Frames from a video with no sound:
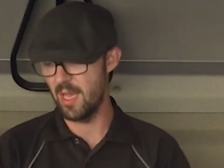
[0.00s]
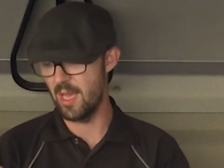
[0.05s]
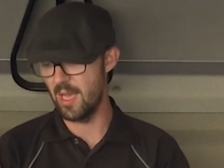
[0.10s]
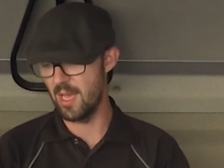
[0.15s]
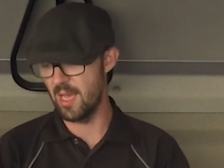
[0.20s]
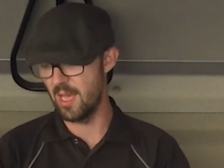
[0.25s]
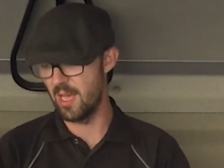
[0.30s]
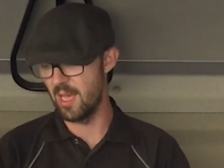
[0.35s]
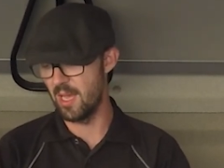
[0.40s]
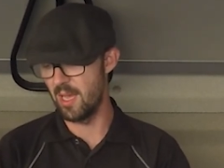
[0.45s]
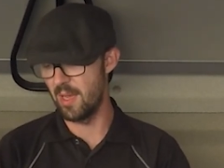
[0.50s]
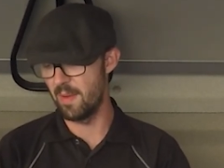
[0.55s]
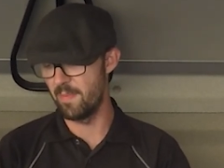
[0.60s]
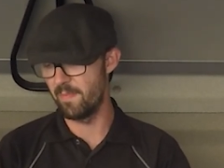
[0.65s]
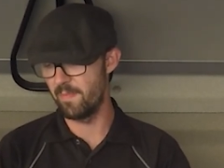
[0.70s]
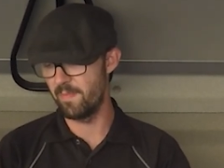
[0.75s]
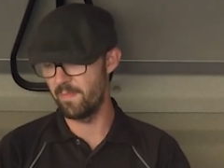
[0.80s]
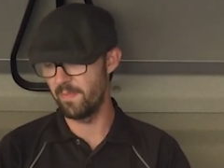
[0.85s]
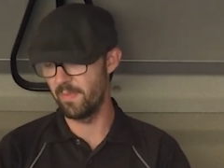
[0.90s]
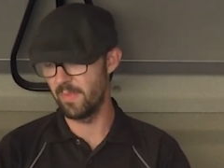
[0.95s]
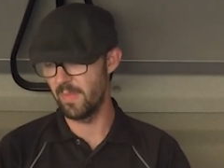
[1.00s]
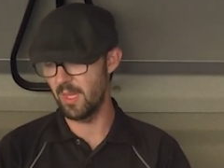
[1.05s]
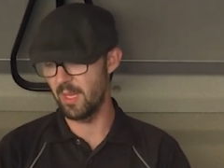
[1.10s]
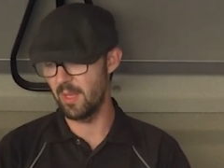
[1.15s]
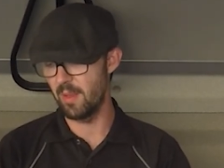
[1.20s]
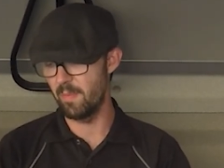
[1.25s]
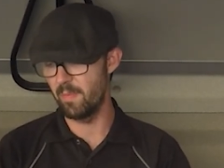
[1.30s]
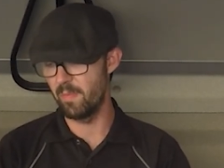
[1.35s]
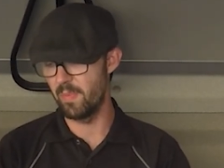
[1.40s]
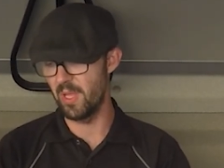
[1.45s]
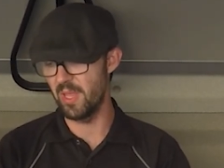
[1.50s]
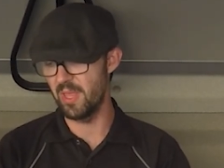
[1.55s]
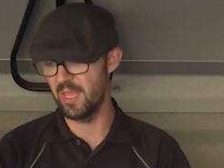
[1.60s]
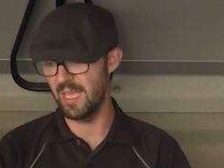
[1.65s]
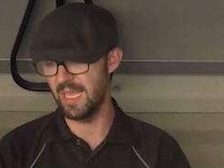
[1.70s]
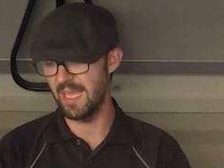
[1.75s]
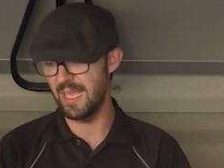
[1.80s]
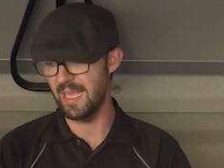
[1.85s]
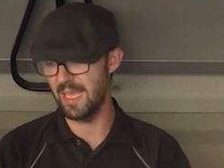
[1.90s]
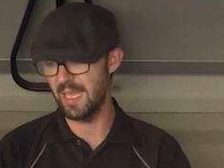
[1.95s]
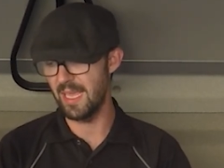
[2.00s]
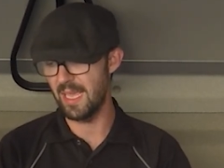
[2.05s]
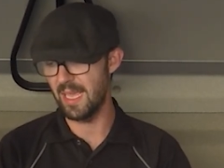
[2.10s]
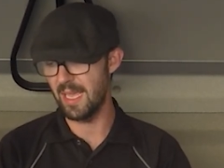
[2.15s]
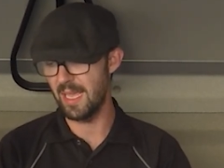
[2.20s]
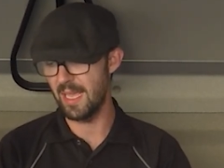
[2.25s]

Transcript: But the